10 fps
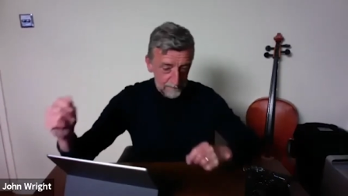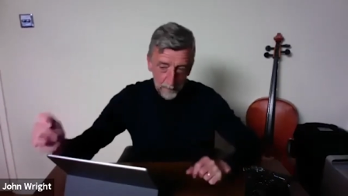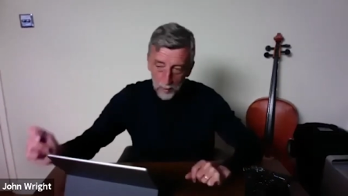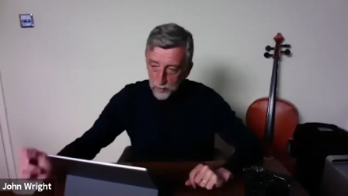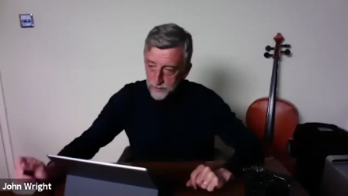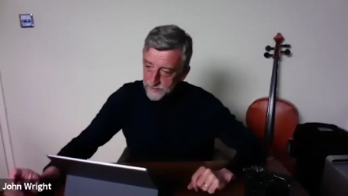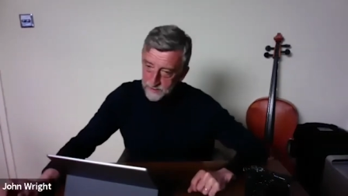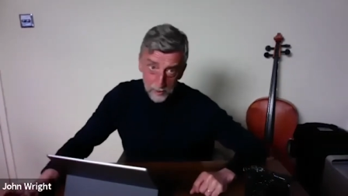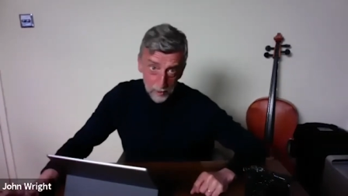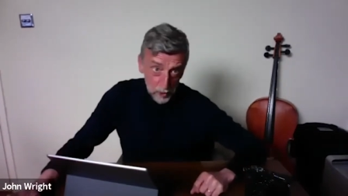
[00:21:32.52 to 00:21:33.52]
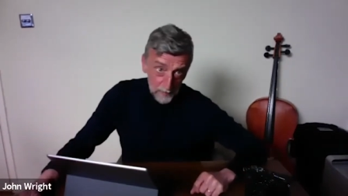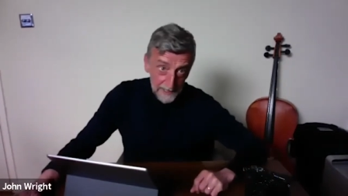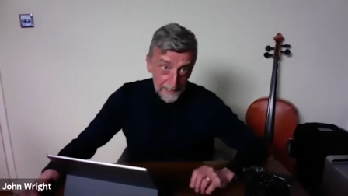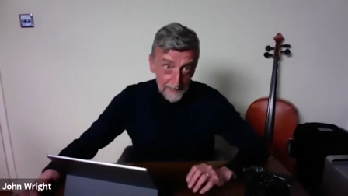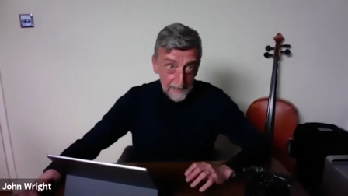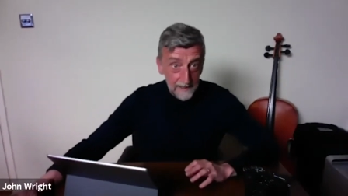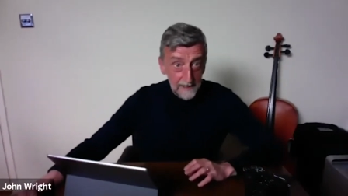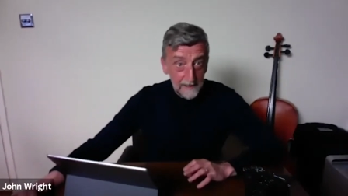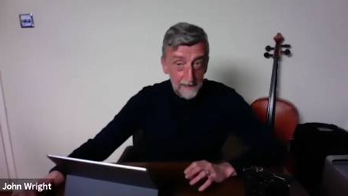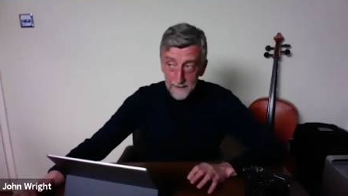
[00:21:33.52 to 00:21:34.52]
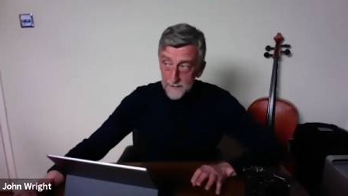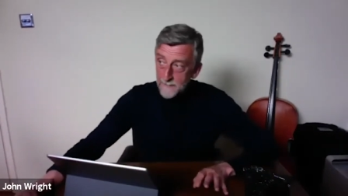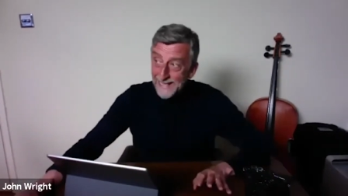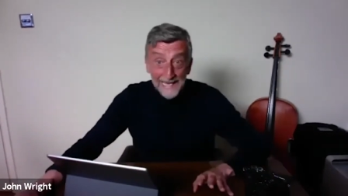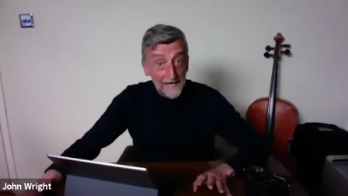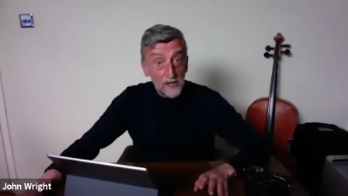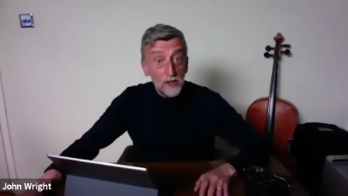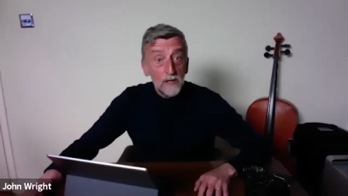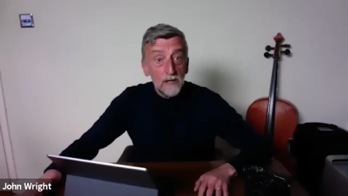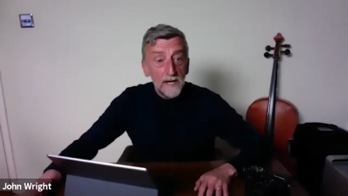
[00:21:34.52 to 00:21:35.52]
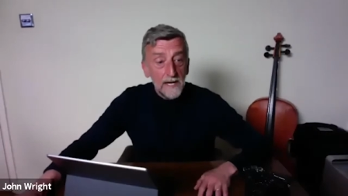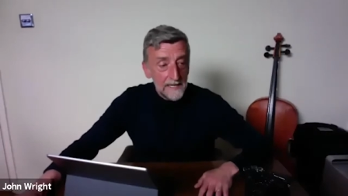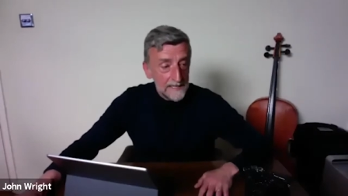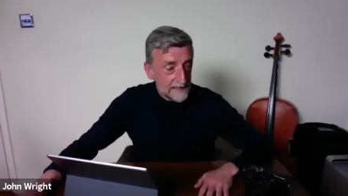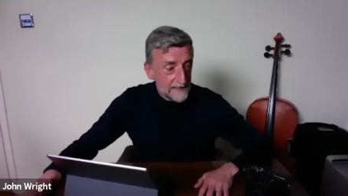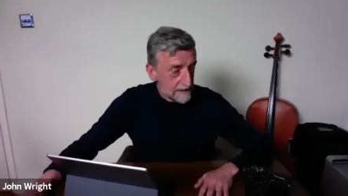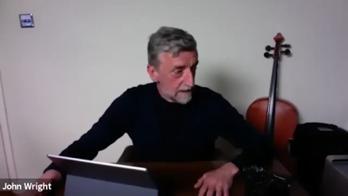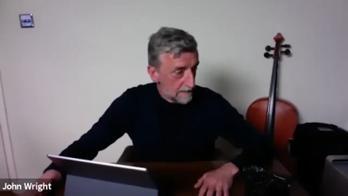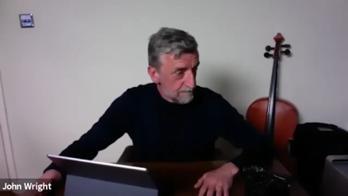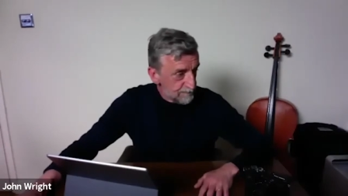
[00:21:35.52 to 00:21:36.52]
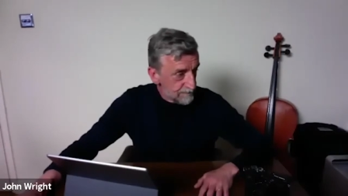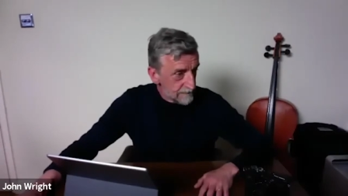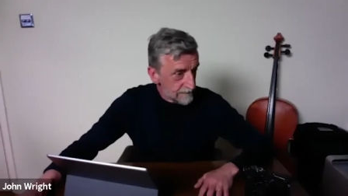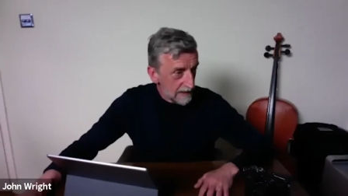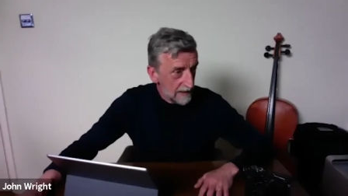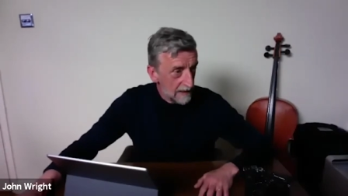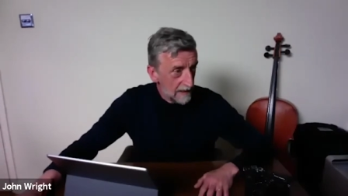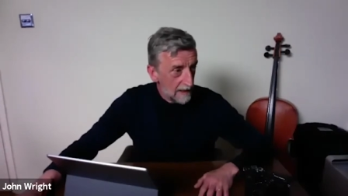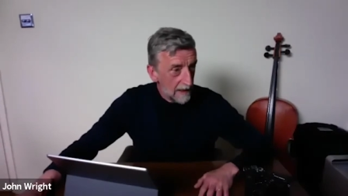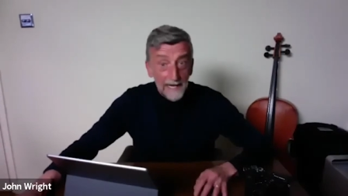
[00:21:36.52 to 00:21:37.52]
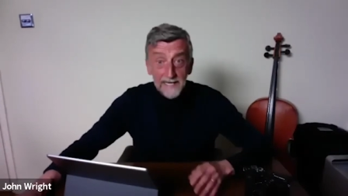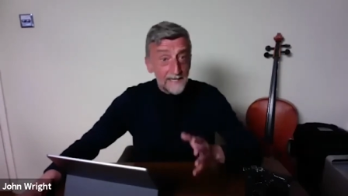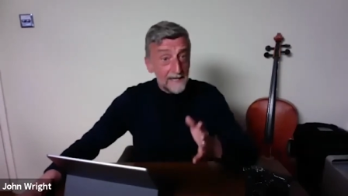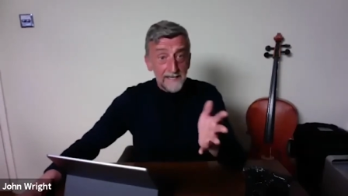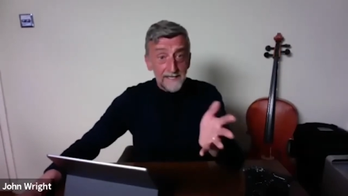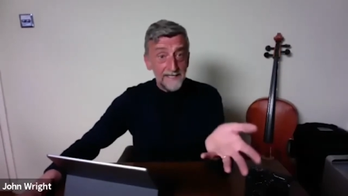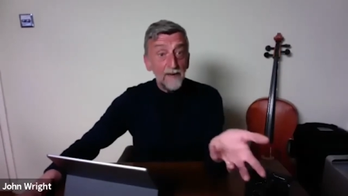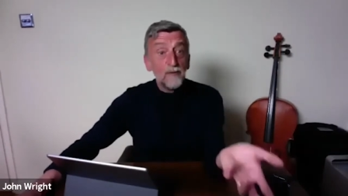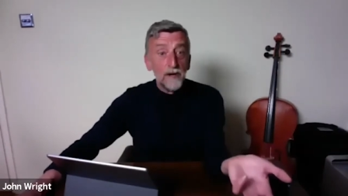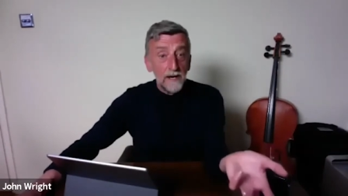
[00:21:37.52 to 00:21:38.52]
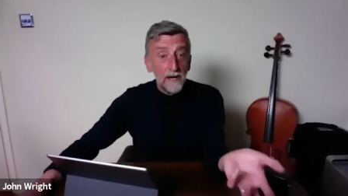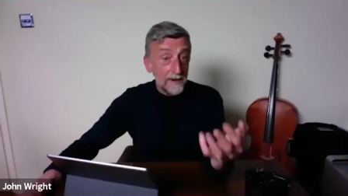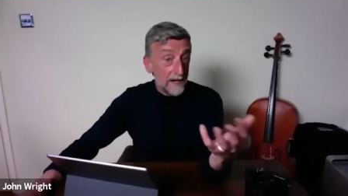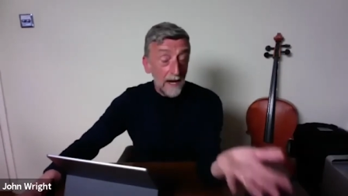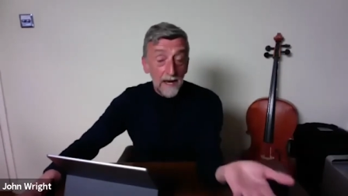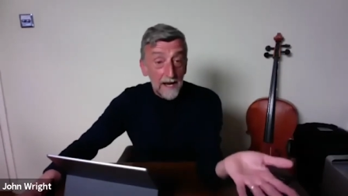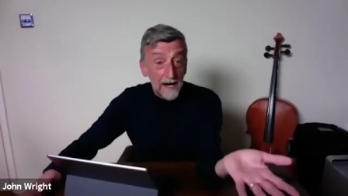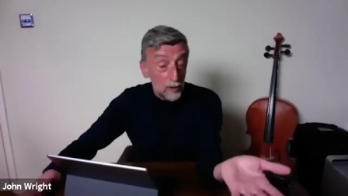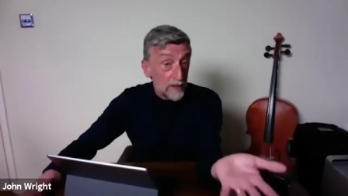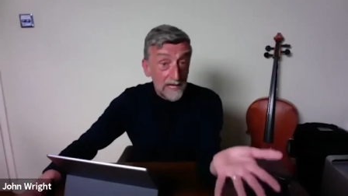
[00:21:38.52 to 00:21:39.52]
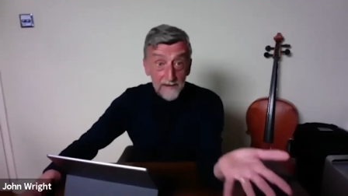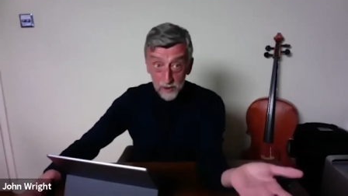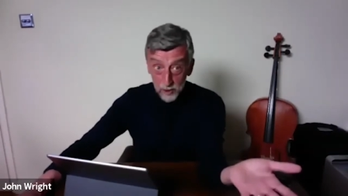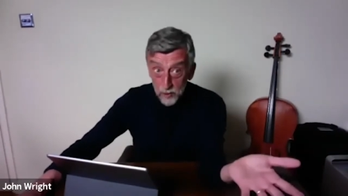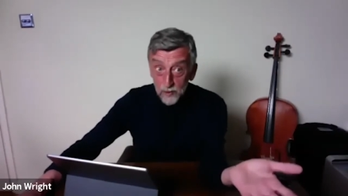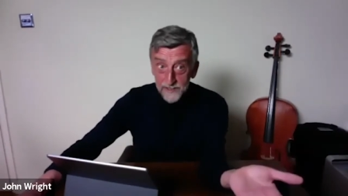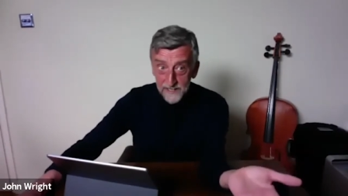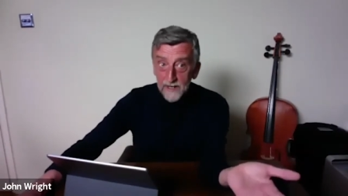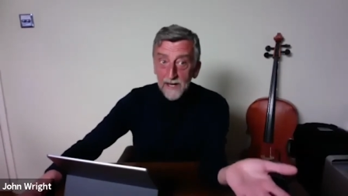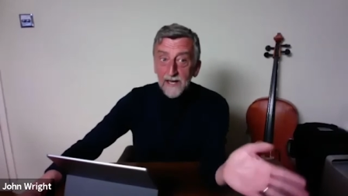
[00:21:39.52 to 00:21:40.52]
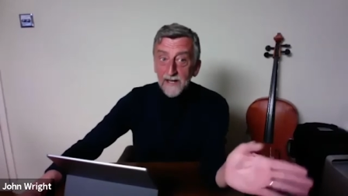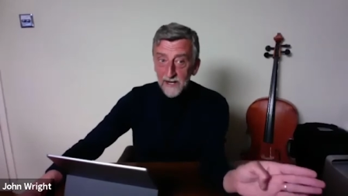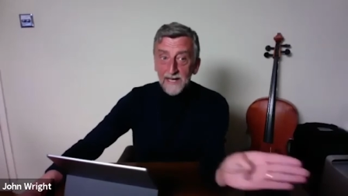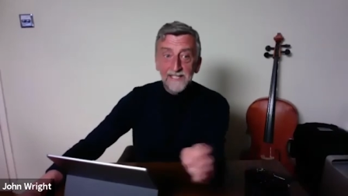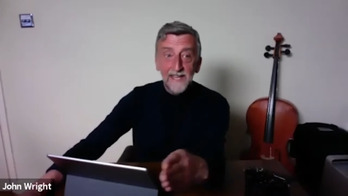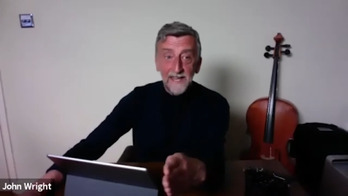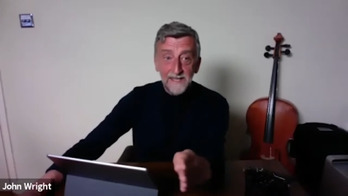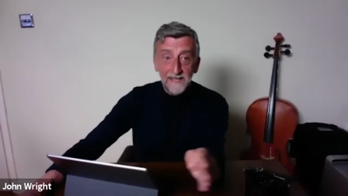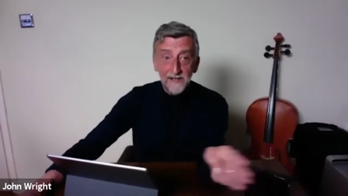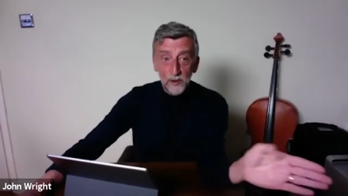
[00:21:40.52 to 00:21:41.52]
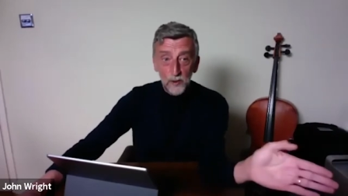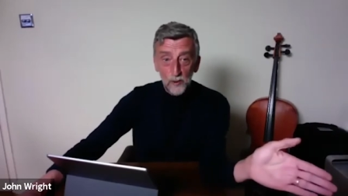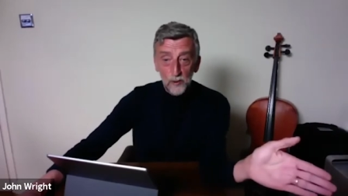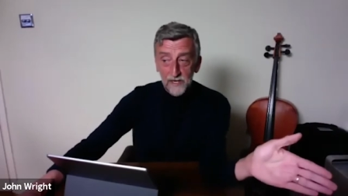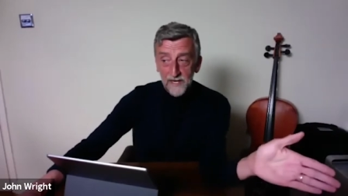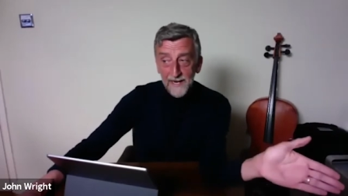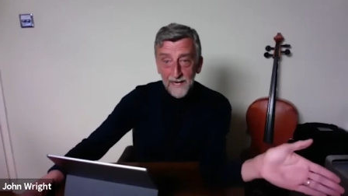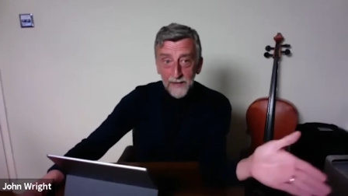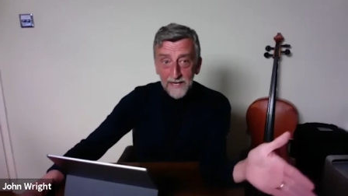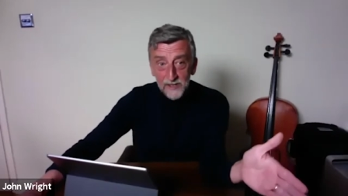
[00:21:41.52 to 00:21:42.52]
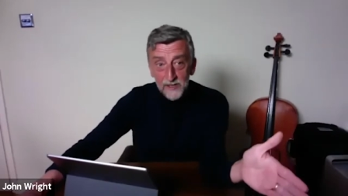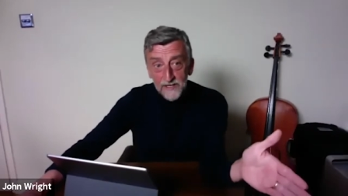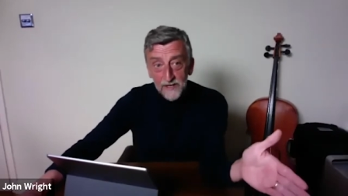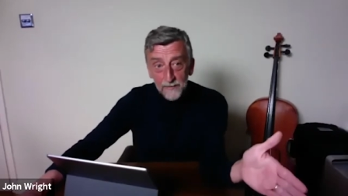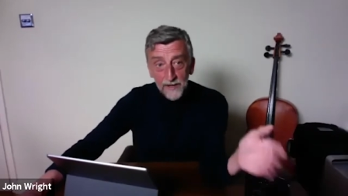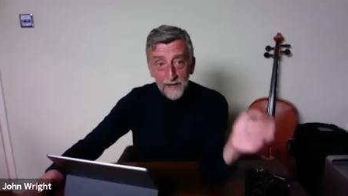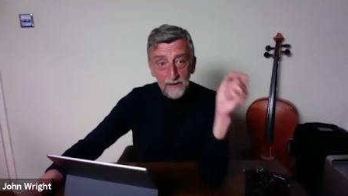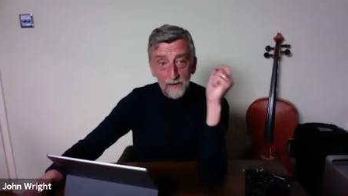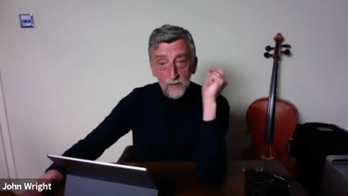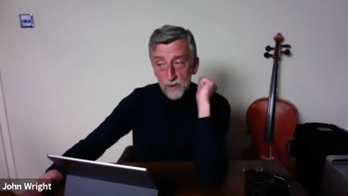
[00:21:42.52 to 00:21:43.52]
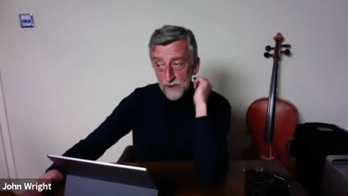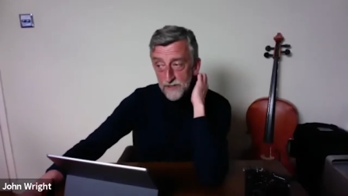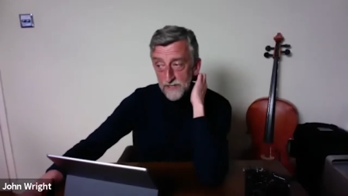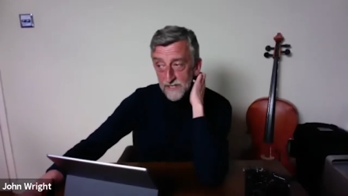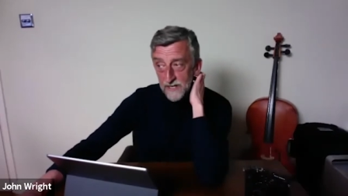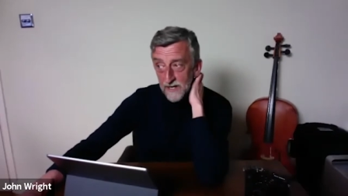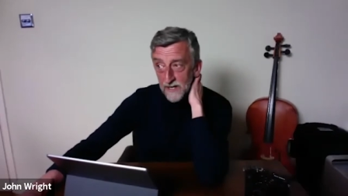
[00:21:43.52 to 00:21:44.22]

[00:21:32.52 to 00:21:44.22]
post social media age is it's it's different. I mean, and I know that even you see that in the last ten years. You came into something that was